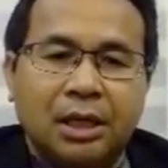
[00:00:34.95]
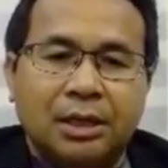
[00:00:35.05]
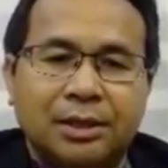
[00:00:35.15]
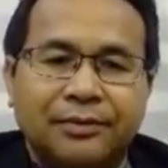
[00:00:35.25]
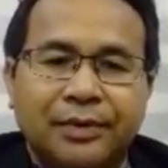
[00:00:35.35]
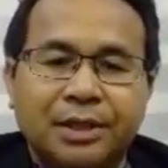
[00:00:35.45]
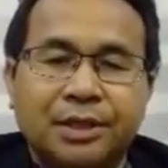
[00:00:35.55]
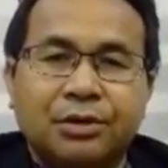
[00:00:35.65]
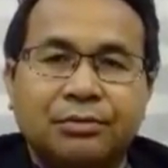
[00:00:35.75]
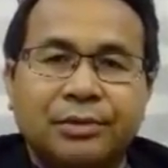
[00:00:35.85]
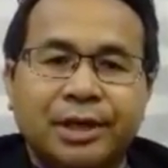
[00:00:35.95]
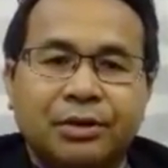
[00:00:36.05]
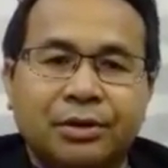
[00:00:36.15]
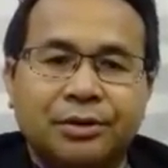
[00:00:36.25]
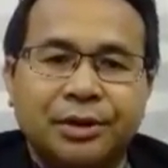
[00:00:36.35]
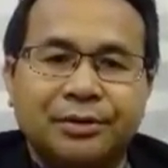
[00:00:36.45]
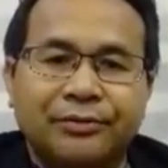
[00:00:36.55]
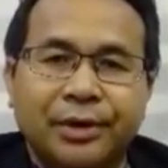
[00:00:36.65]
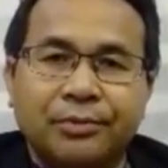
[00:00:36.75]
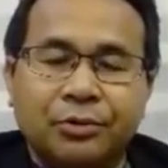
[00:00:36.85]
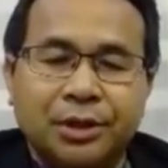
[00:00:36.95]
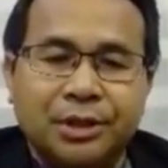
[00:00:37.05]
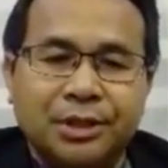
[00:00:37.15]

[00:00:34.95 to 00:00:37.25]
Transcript: And the first is on regulatory framework,